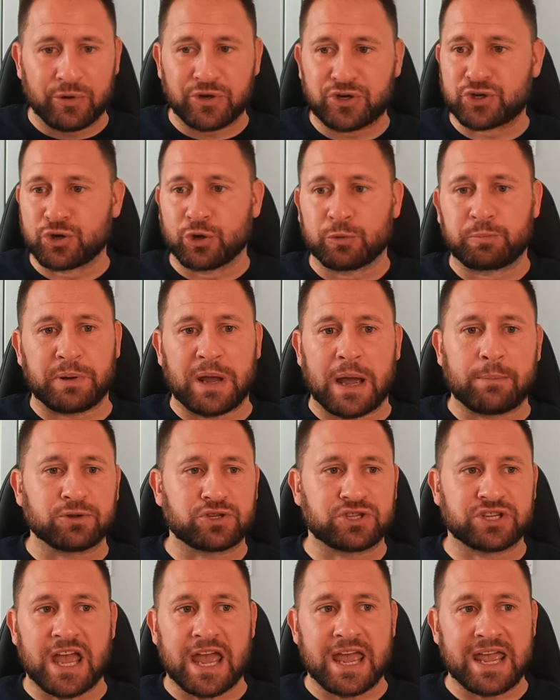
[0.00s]
We should be
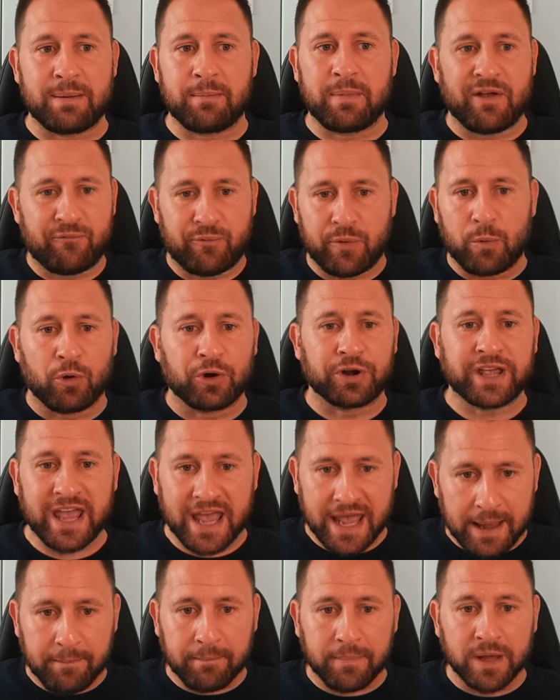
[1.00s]
able to get him if we want to
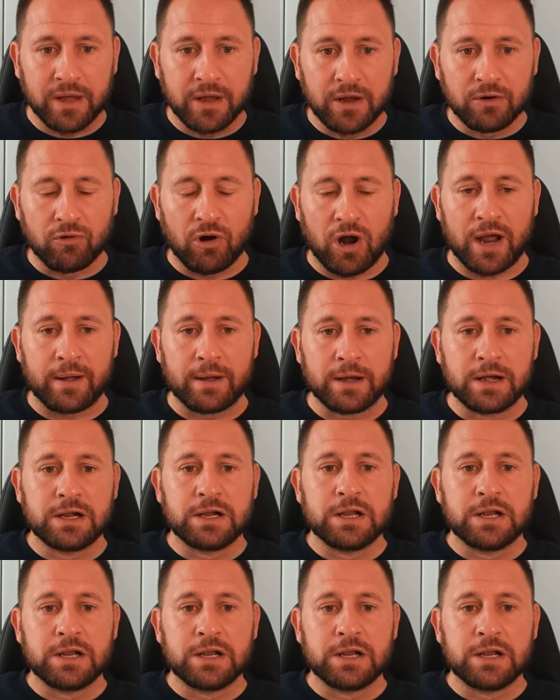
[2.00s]
get him. Right.